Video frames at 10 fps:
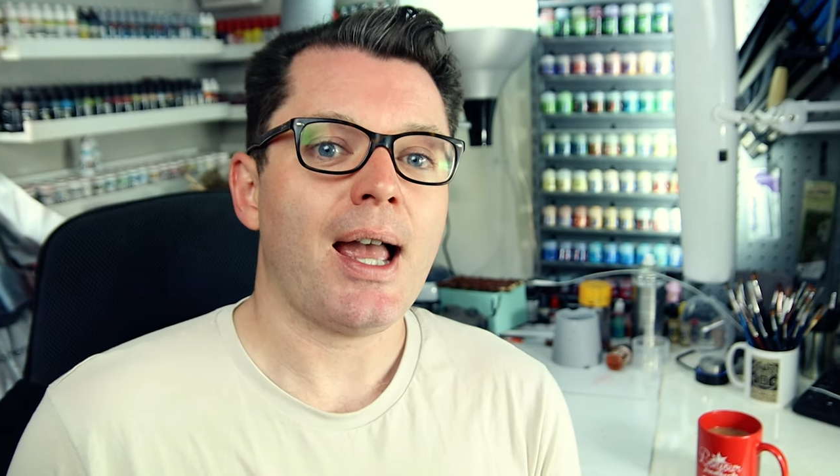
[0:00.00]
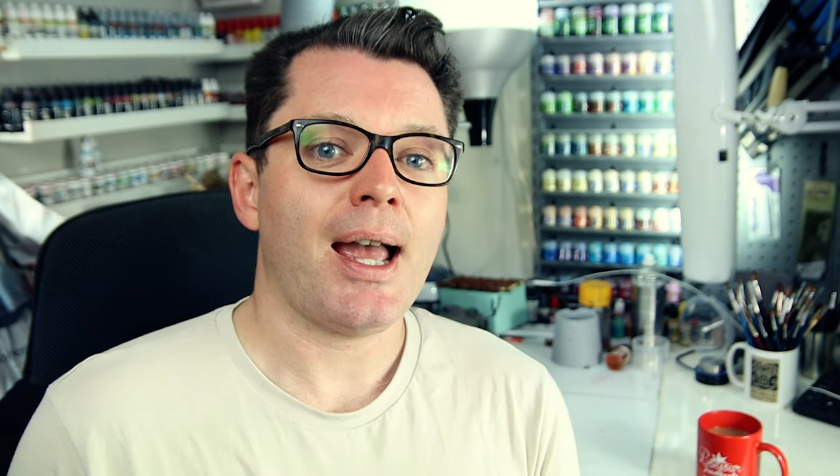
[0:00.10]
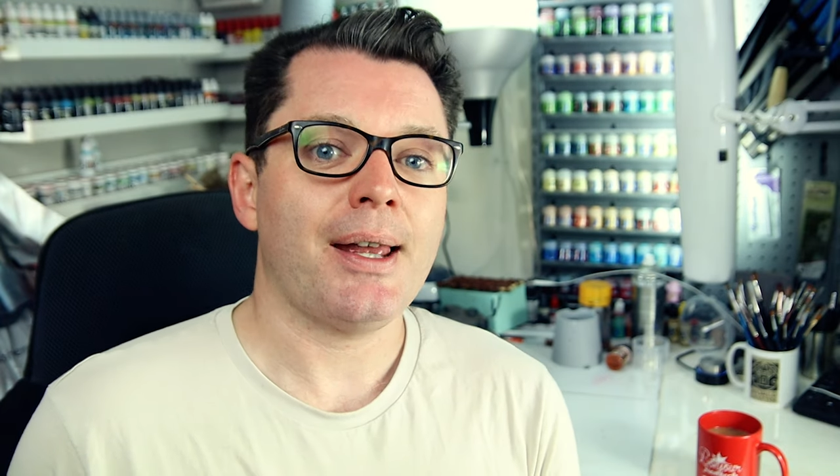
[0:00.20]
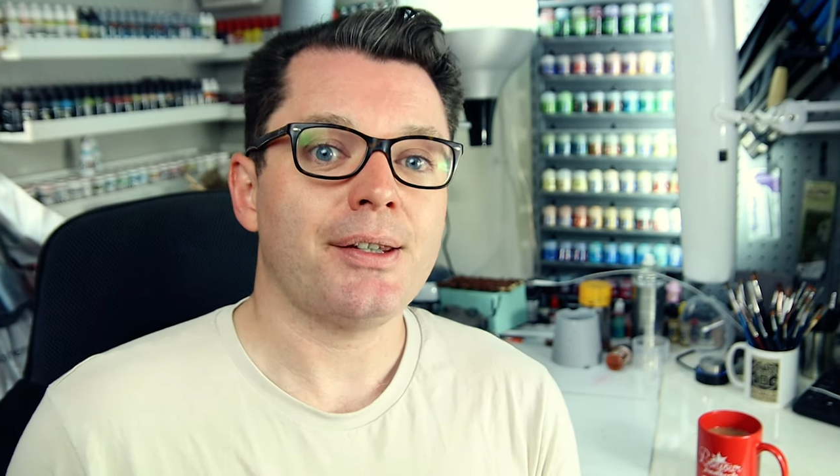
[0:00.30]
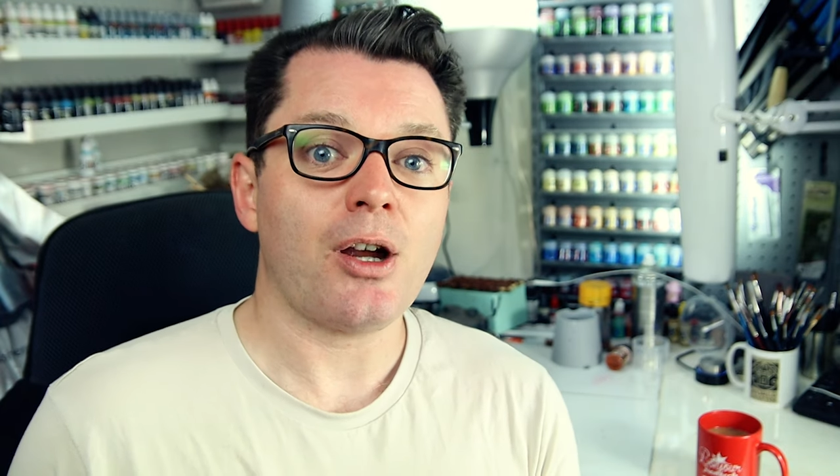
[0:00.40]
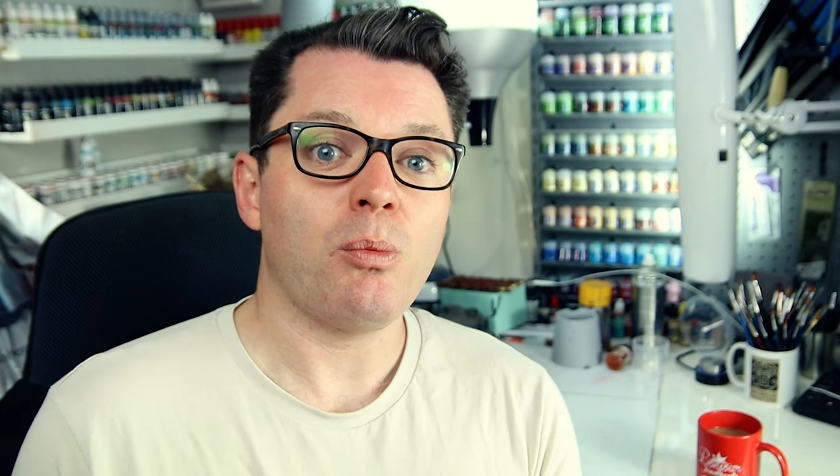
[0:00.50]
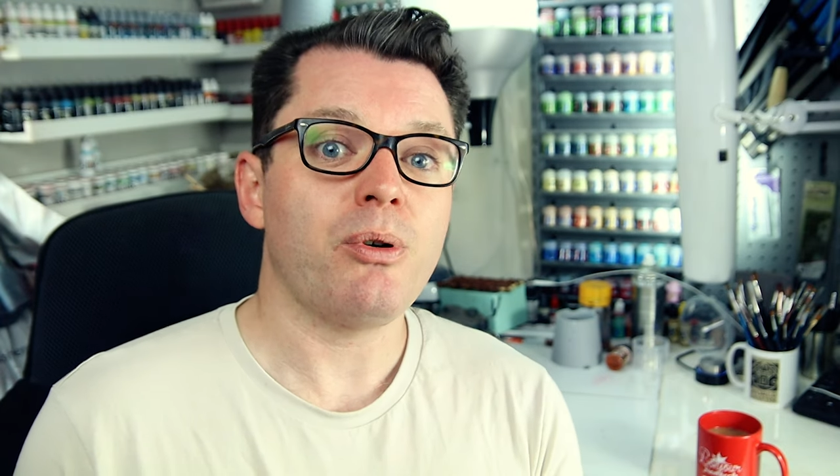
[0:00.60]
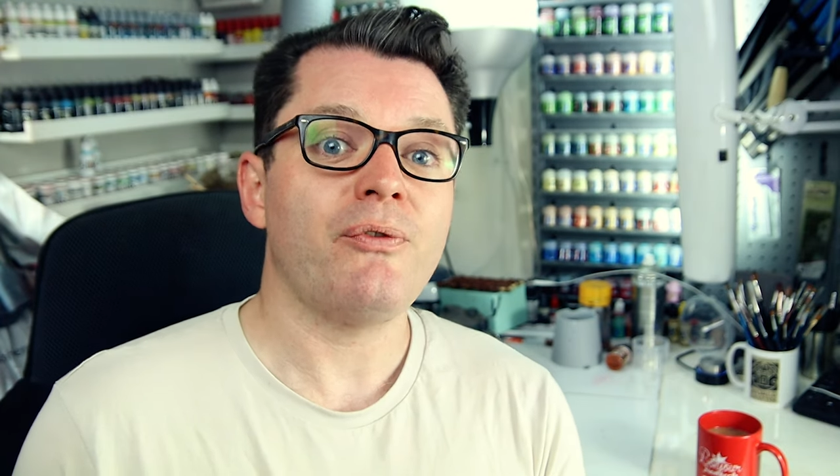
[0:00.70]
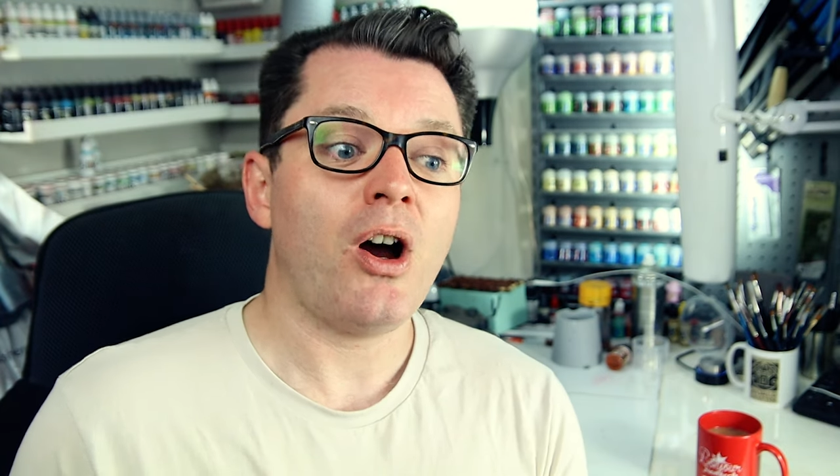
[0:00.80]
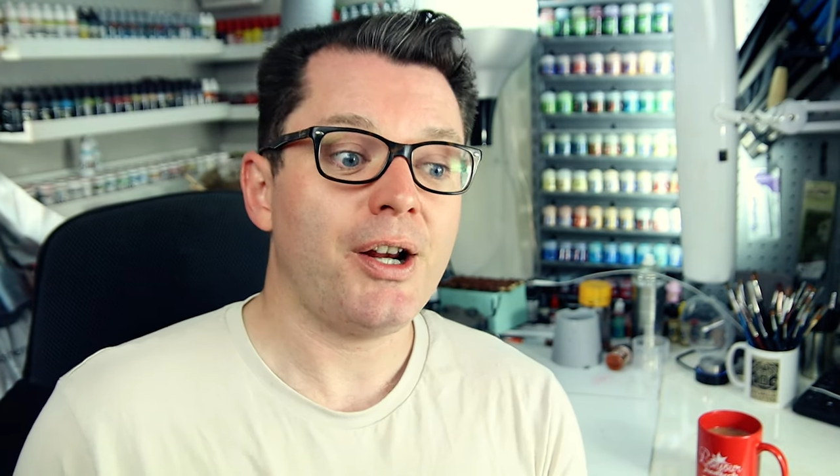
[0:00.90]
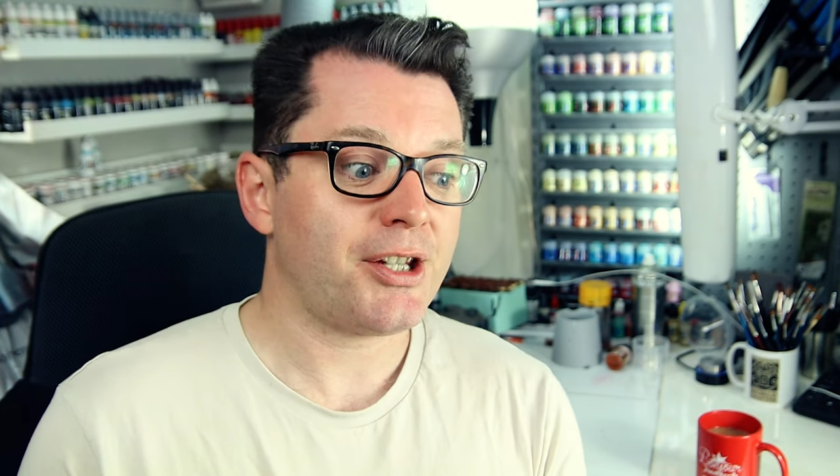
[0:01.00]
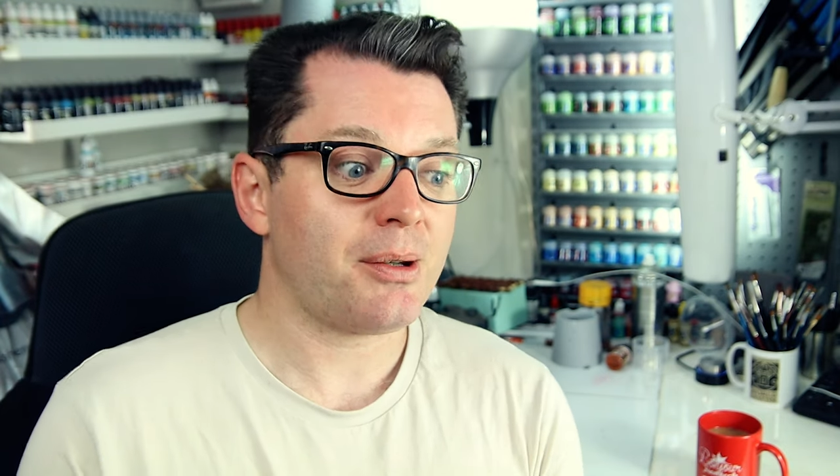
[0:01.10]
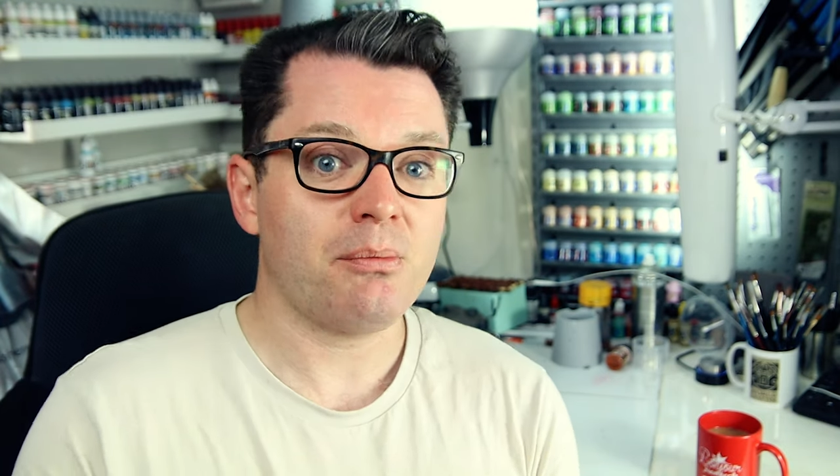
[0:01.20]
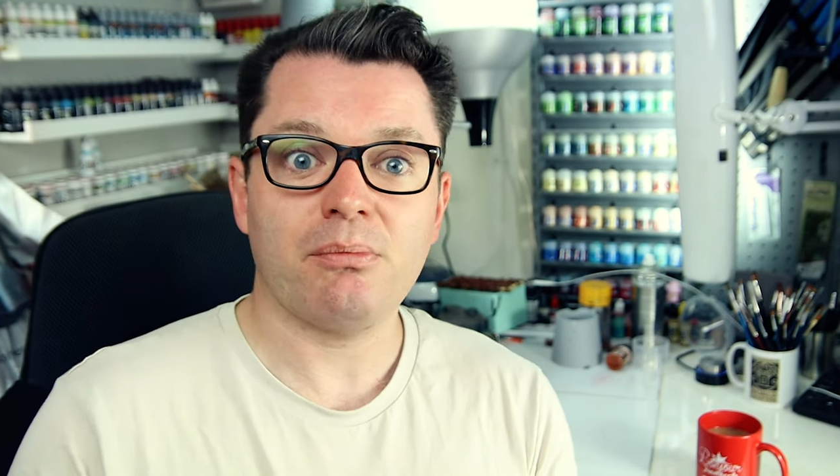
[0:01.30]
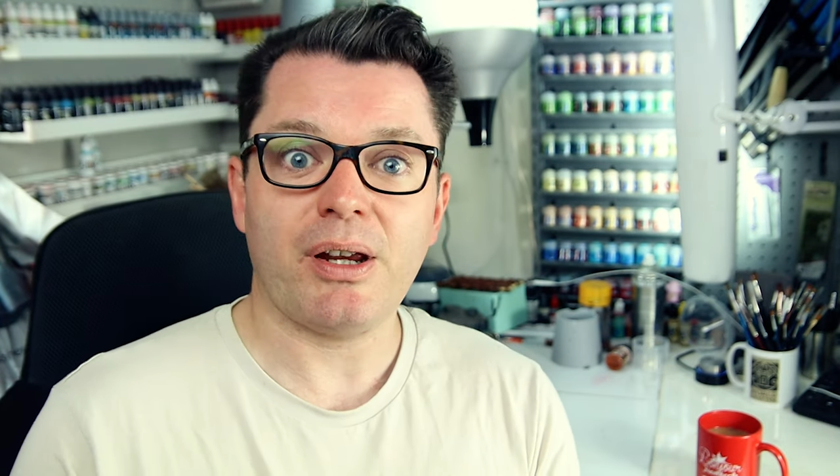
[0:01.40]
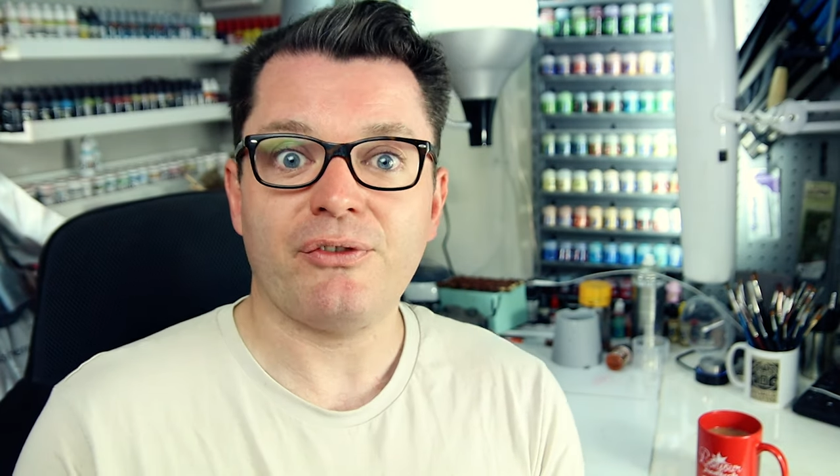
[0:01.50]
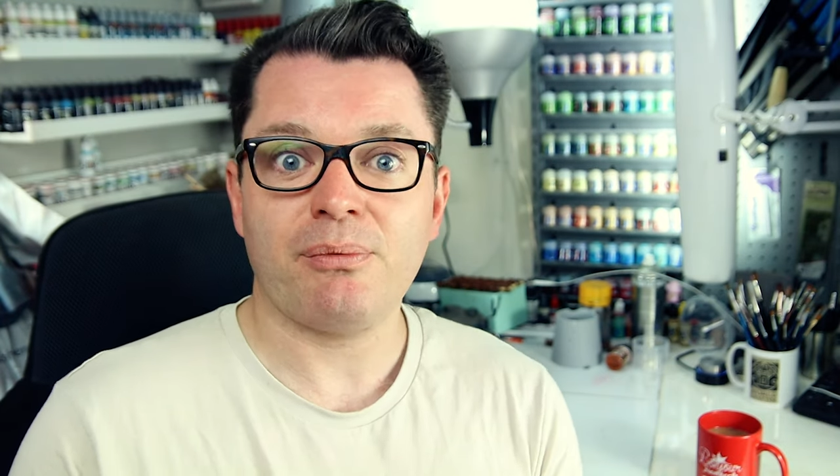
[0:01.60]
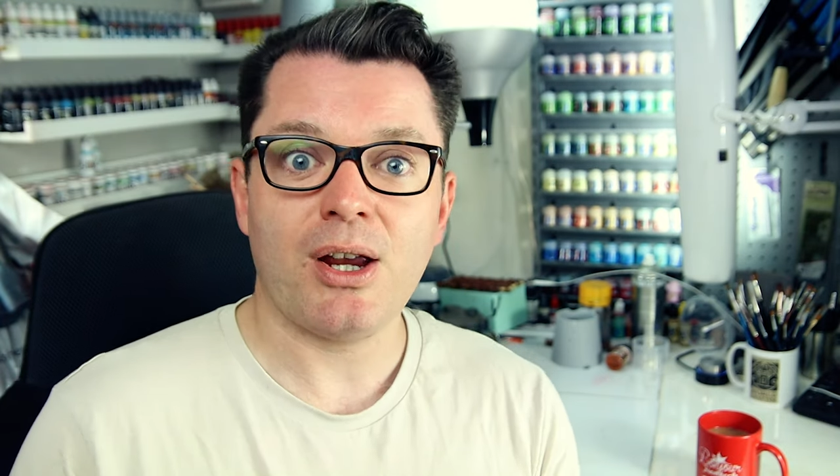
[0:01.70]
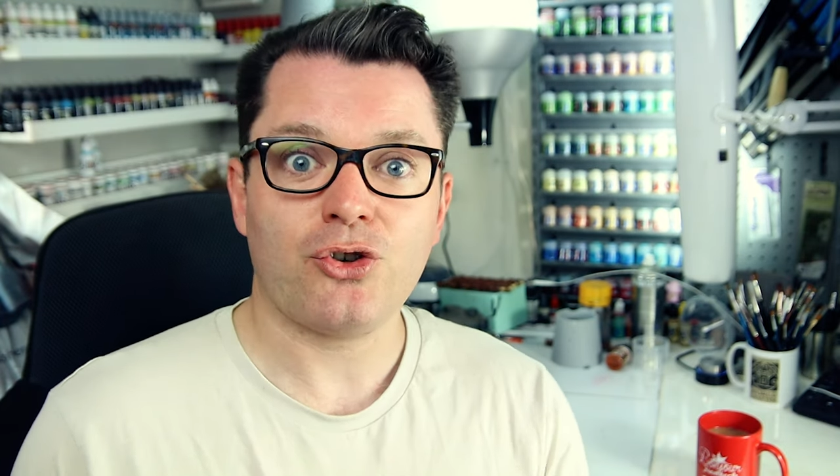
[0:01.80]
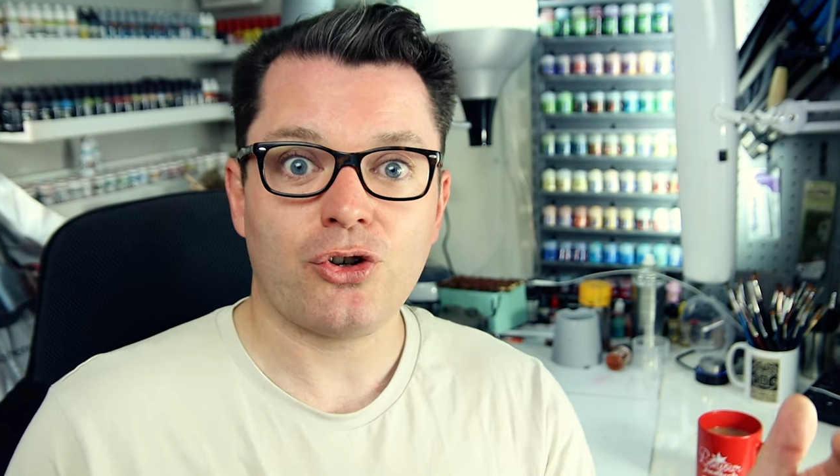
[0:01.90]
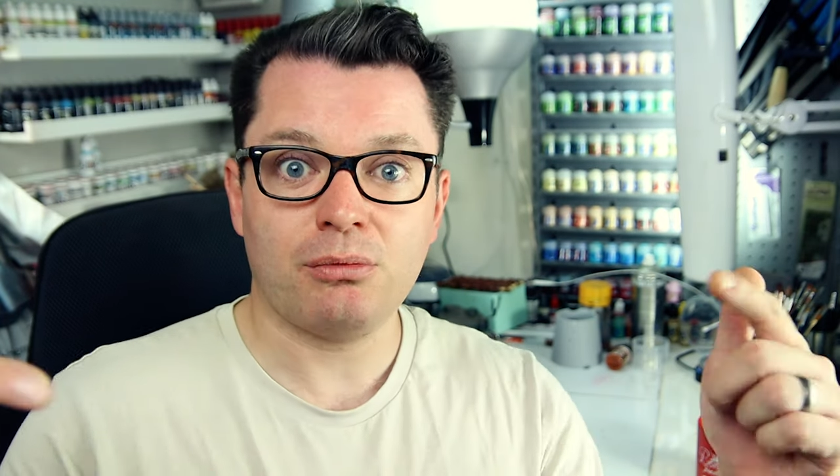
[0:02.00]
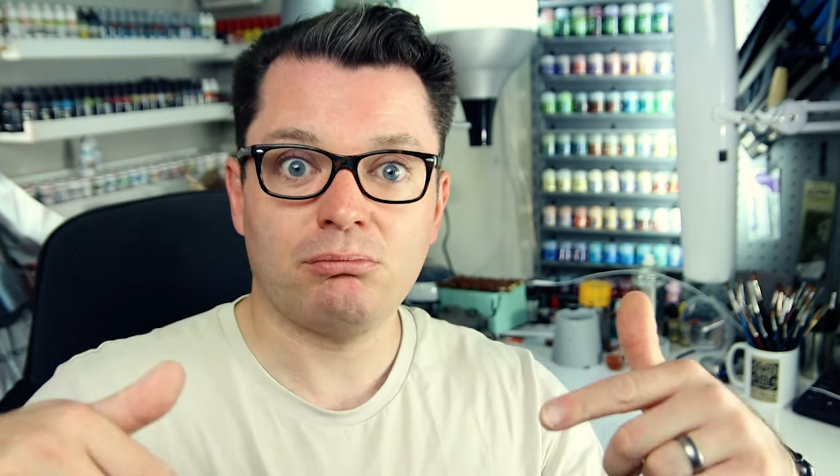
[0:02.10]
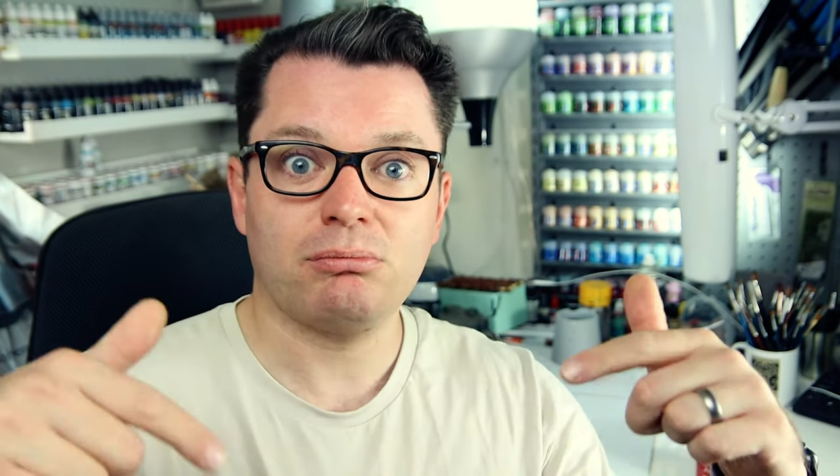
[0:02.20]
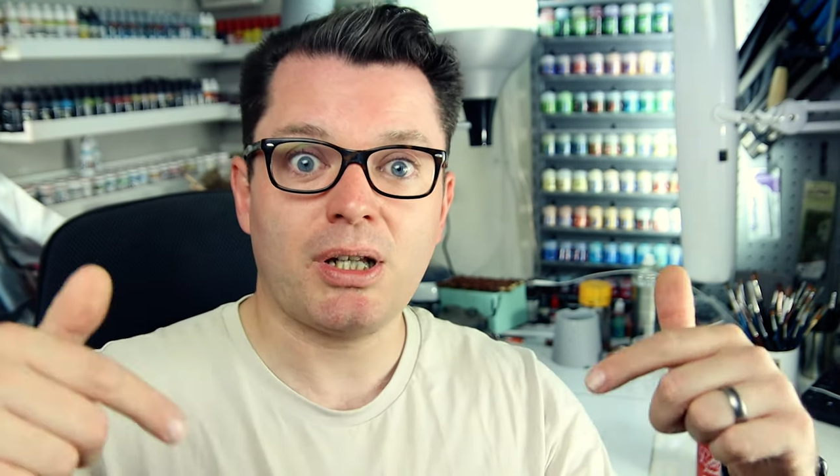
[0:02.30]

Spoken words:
And I'll provide some information